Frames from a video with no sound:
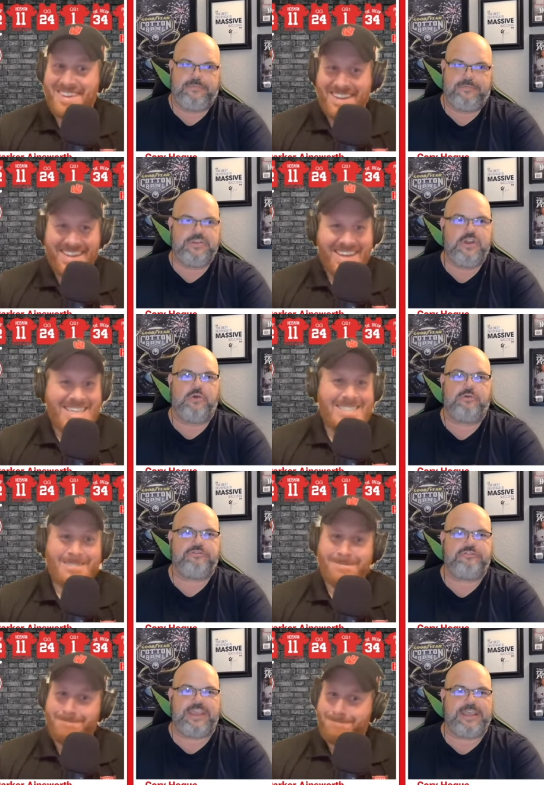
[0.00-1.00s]
Speaker 1: no
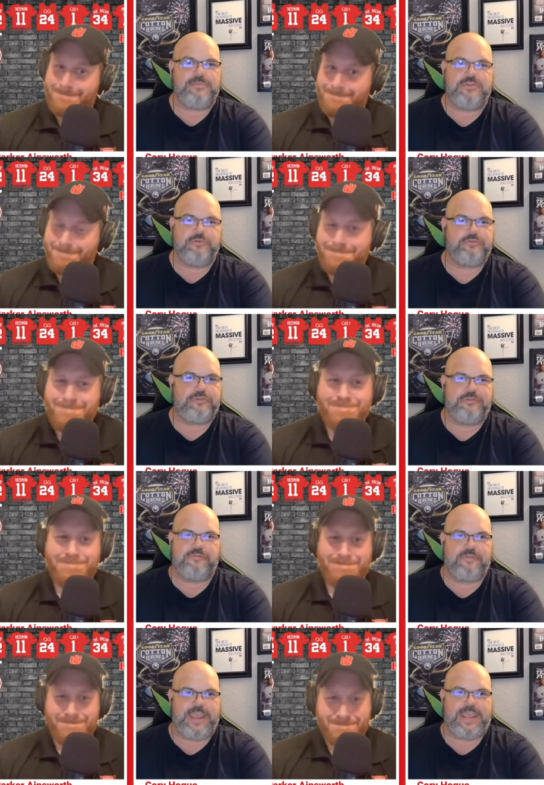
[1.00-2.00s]
Sam Houston
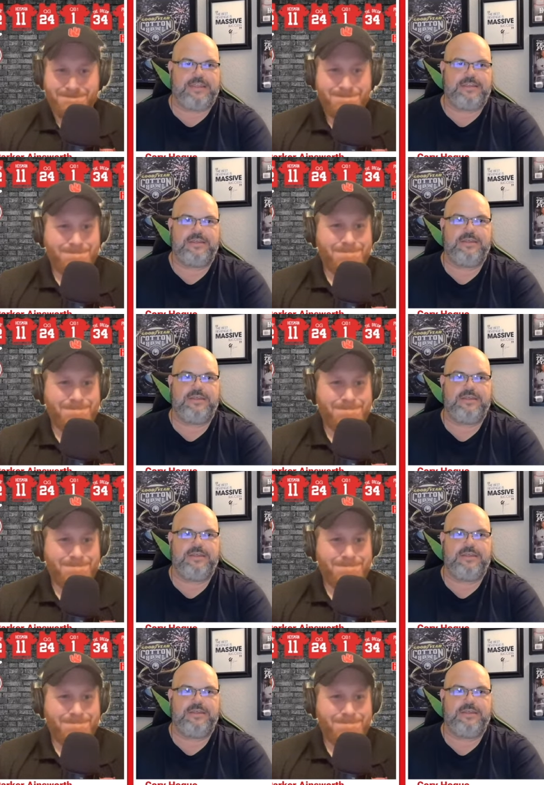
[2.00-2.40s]
fan